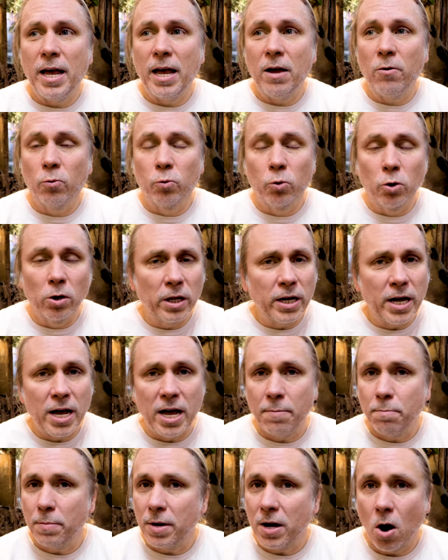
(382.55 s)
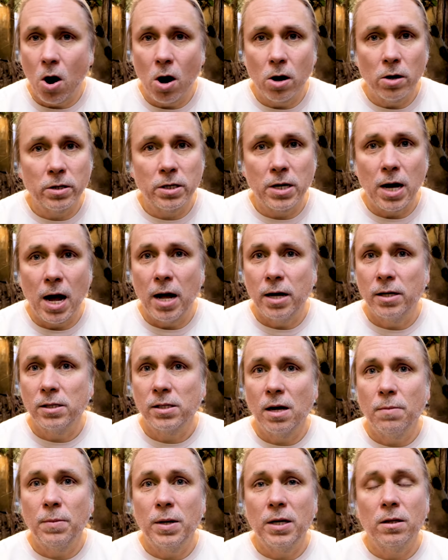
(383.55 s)
it really hit me hard,
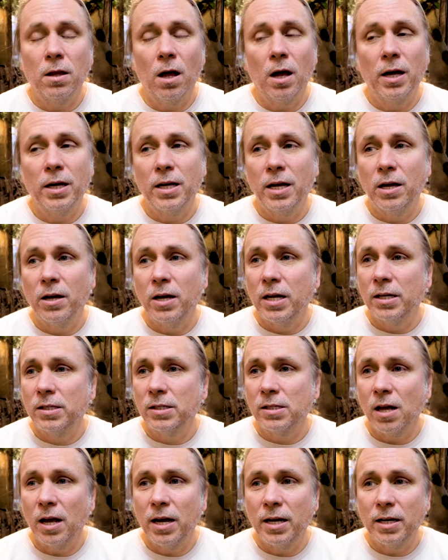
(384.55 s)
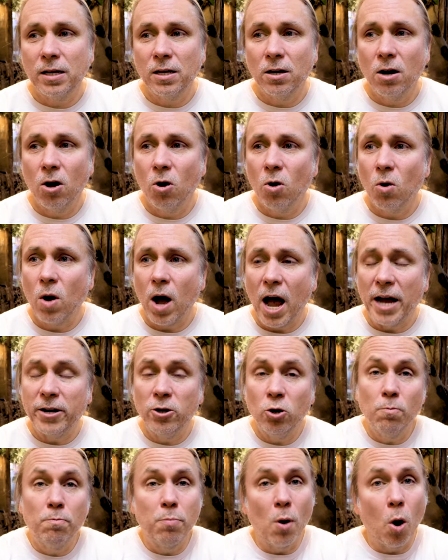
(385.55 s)
guys. I mean, like, it's like, you know, I
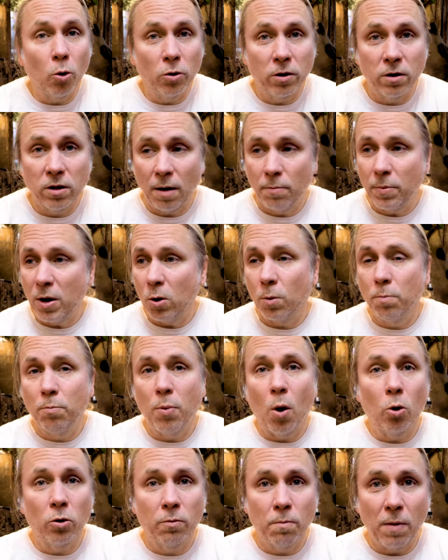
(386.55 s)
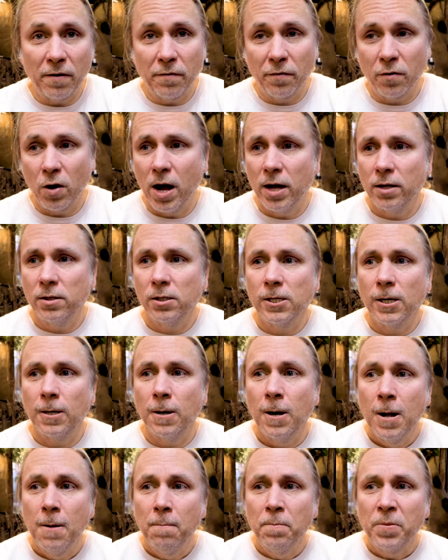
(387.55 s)
knew both of them. They were both my friends,
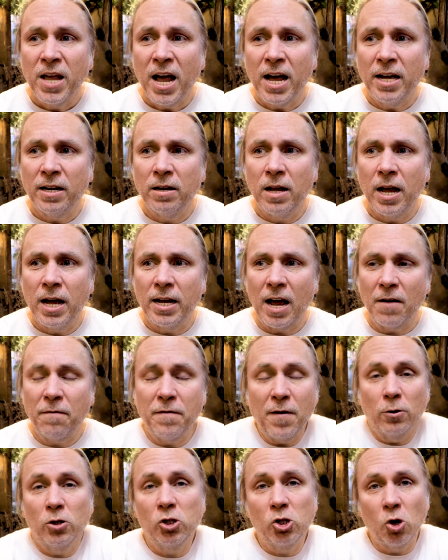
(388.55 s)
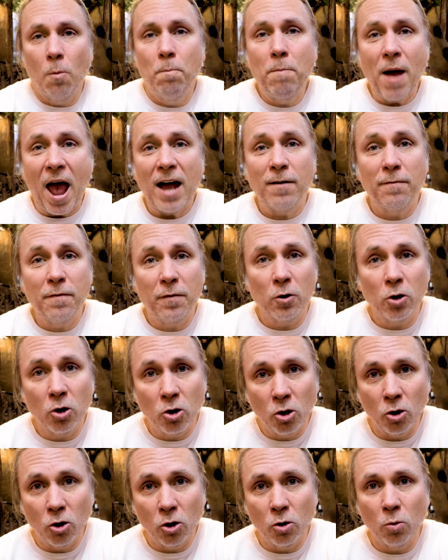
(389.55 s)
and I felt so bad for
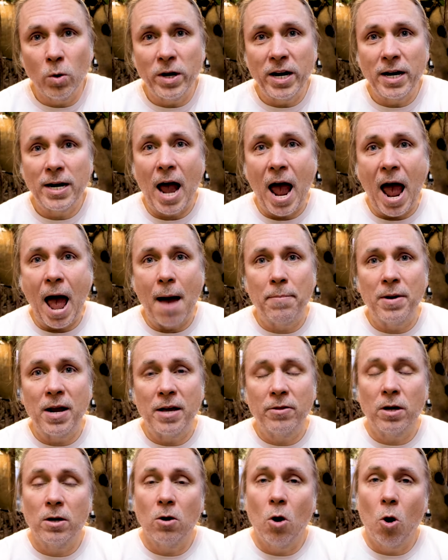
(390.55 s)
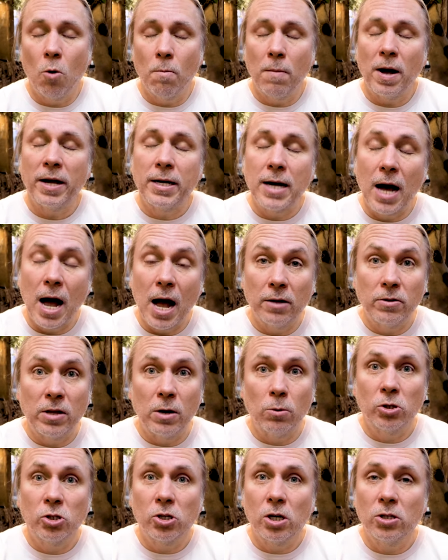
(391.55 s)
her when it happened. I thought, oh my God,
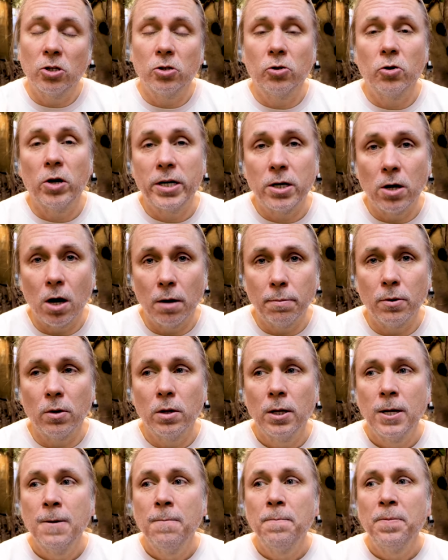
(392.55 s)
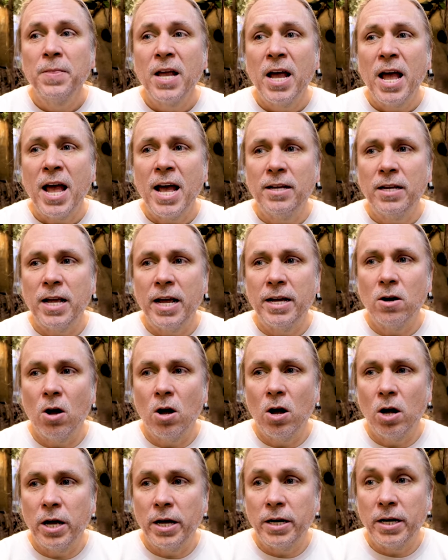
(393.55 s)
they were such a great couple.
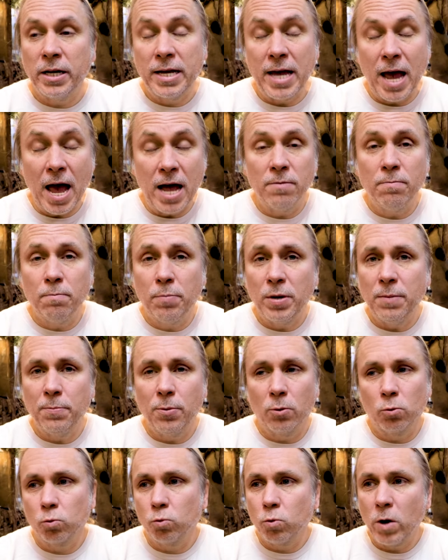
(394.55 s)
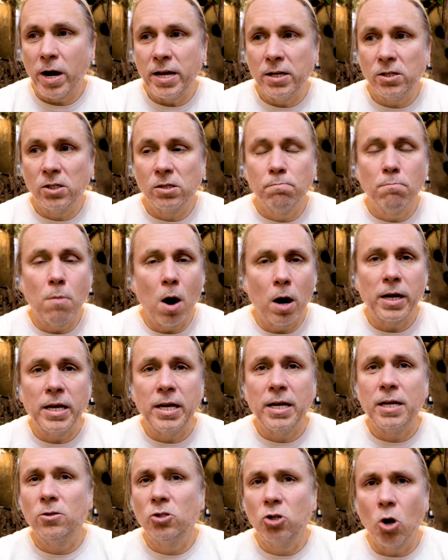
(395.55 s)
And again, people raised
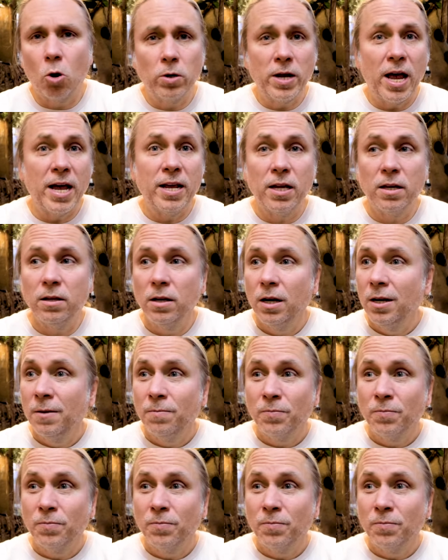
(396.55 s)
money and donated